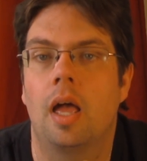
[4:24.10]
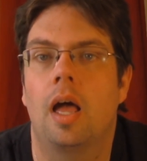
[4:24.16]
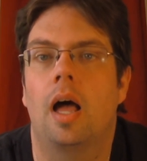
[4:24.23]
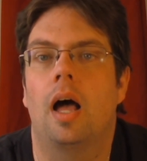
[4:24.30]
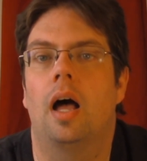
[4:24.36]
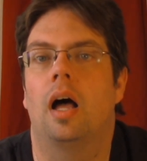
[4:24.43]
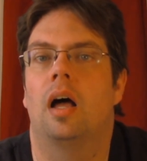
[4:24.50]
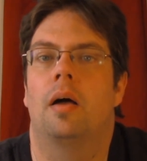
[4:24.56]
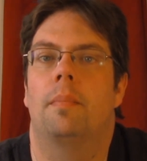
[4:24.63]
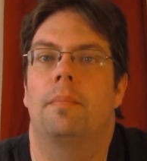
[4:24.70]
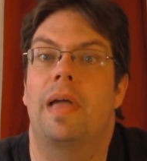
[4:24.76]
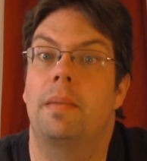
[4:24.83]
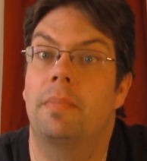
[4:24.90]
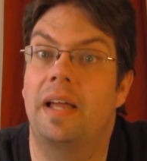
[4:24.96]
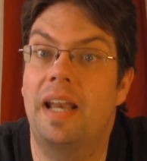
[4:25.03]

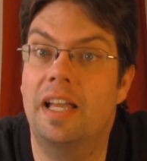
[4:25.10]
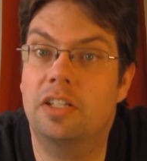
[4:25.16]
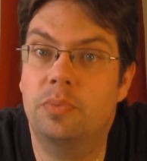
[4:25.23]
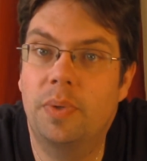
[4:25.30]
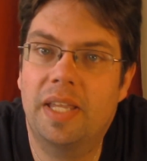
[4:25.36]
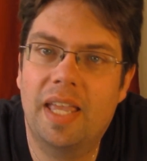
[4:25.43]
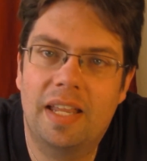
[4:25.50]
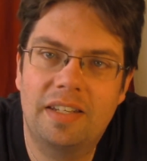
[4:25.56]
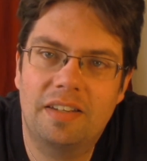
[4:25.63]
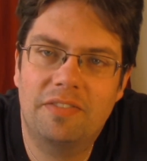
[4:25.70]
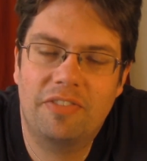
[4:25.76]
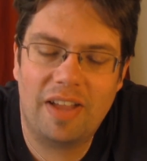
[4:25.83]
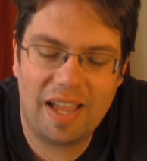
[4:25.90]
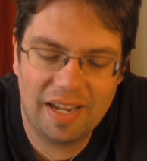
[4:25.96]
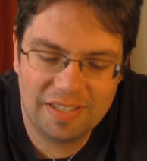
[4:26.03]
And my next weekend, in
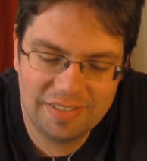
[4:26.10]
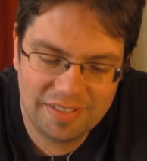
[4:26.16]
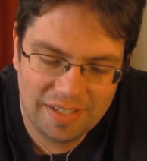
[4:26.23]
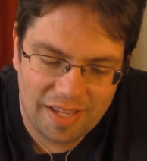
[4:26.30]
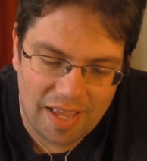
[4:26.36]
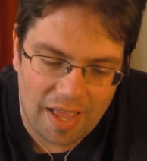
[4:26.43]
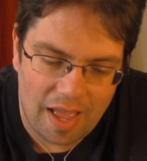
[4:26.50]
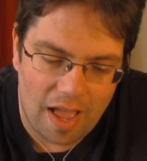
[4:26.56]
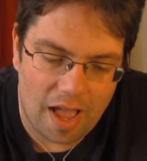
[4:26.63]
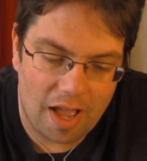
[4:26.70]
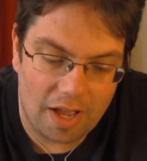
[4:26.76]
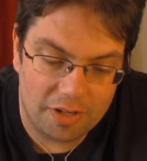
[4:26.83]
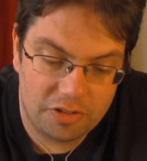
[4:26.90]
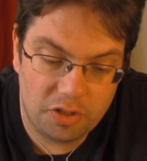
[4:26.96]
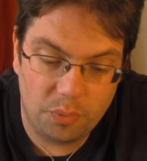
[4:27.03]
fact,
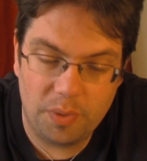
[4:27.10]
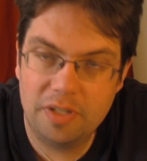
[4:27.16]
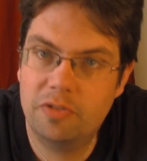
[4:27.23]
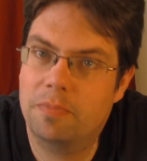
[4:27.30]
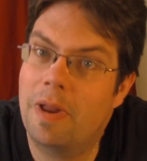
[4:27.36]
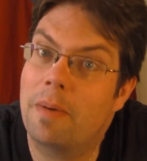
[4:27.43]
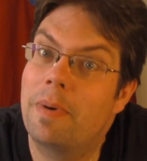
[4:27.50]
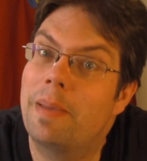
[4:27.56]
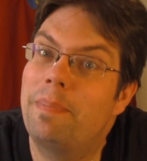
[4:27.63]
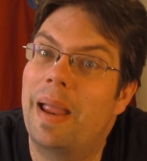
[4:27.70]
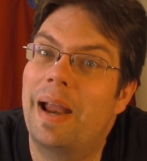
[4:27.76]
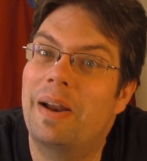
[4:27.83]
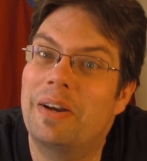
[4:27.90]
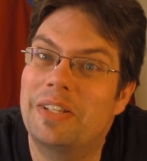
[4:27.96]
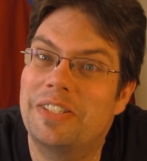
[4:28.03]
2 weeks from now, my
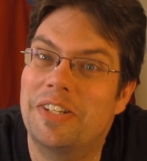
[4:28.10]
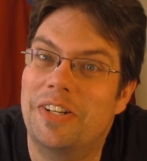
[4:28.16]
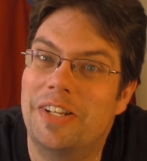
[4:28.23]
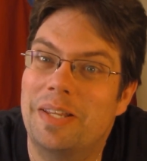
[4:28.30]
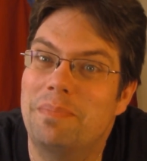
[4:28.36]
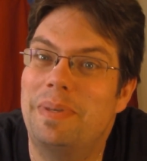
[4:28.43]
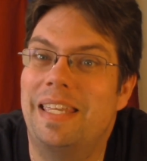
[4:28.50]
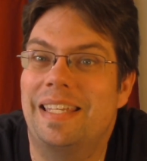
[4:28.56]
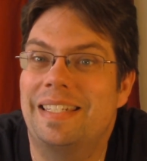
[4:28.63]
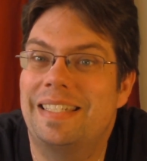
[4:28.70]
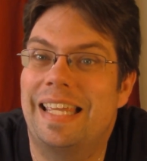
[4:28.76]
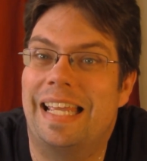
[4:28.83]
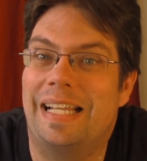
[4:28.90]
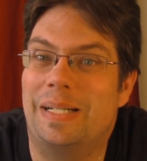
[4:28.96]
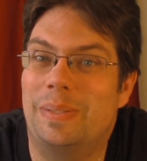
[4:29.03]
parents are going to be in
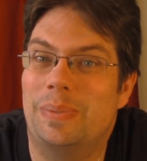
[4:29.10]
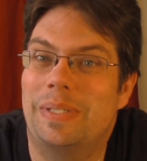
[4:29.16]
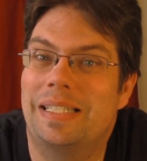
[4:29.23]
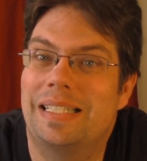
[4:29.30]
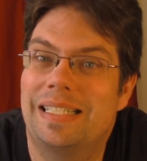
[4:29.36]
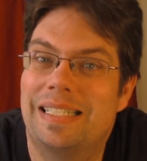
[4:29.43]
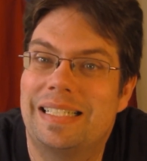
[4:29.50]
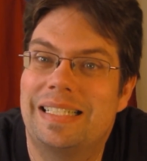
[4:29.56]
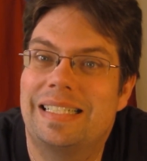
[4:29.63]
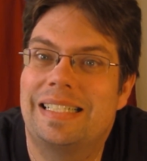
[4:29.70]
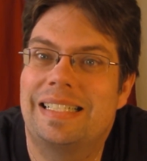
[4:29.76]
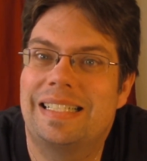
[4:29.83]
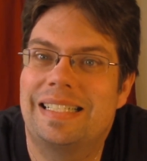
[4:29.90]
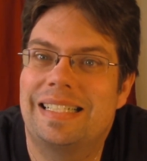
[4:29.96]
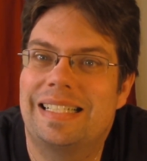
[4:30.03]
town.
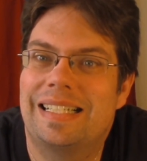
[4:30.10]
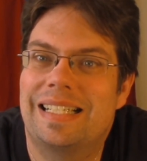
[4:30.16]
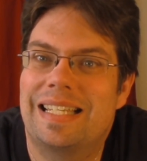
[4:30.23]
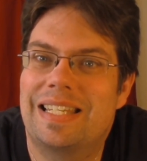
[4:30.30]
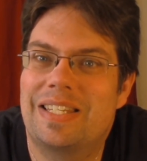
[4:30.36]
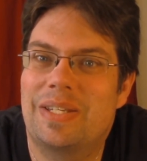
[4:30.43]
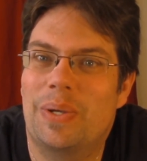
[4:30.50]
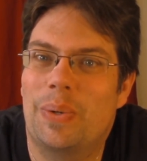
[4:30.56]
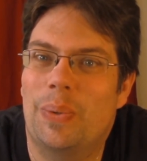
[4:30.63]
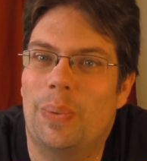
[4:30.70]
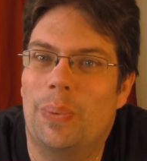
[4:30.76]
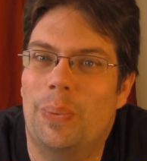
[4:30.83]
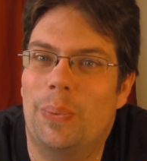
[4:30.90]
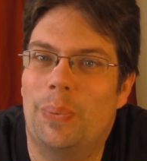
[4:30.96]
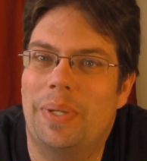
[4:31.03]

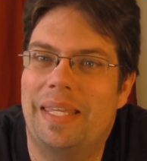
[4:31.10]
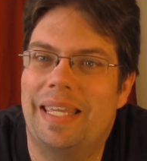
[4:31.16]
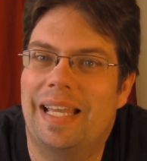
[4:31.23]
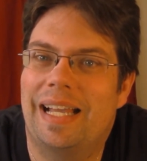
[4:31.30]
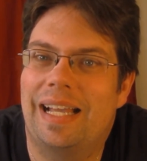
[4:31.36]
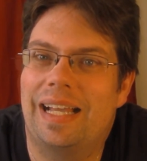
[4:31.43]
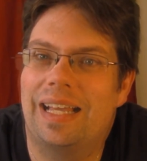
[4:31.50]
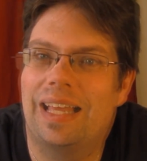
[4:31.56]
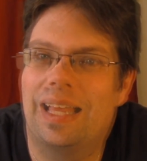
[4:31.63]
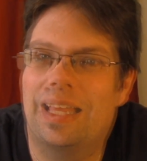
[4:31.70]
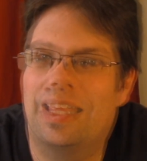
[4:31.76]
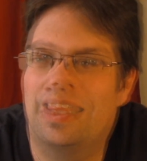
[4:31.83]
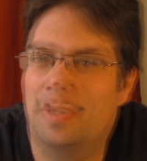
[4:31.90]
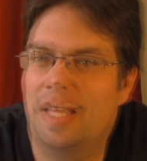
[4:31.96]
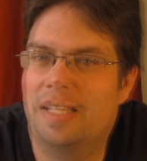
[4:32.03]
So, yeah,
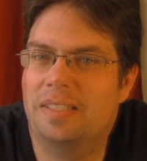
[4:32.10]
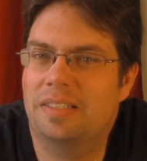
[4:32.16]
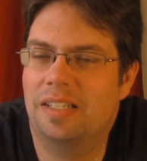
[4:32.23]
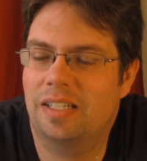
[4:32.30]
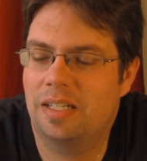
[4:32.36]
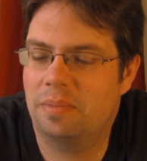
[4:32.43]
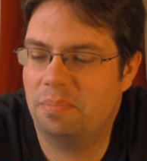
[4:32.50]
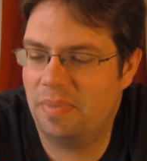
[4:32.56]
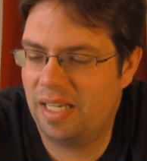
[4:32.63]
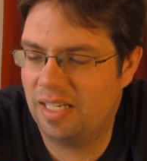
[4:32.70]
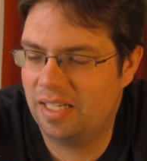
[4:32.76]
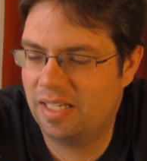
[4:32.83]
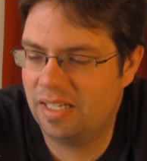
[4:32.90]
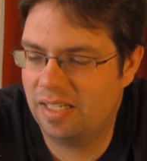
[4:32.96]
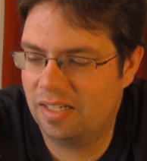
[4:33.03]
that's going to
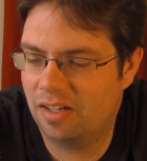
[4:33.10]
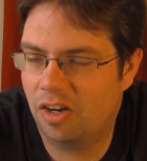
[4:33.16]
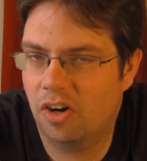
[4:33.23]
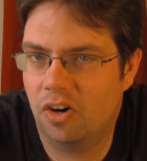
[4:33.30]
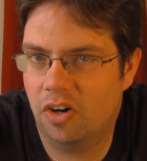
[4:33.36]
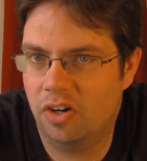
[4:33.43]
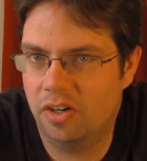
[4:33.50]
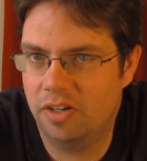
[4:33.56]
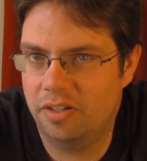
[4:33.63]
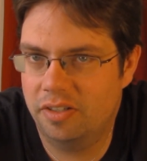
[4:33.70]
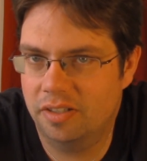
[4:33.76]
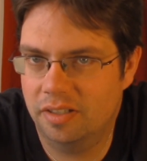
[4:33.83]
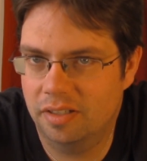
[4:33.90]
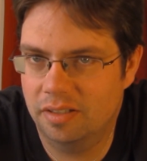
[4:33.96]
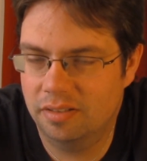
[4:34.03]
make it hard
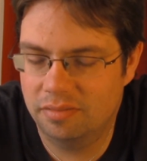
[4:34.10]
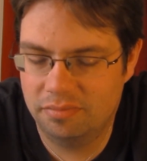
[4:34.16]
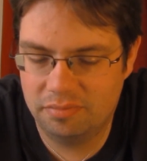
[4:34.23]
to,